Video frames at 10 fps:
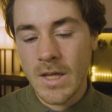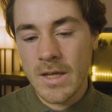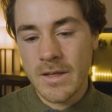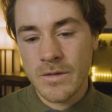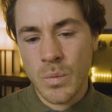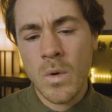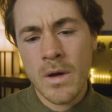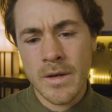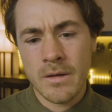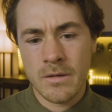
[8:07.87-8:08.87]
is
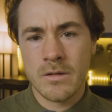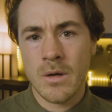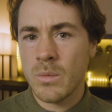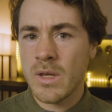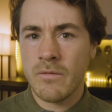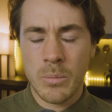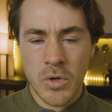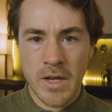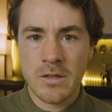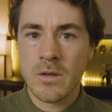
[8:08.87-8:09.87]
one, don't give a
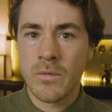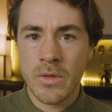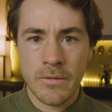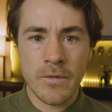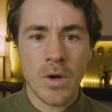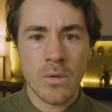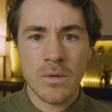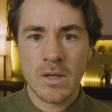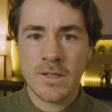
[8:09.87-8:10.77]
price over the phone.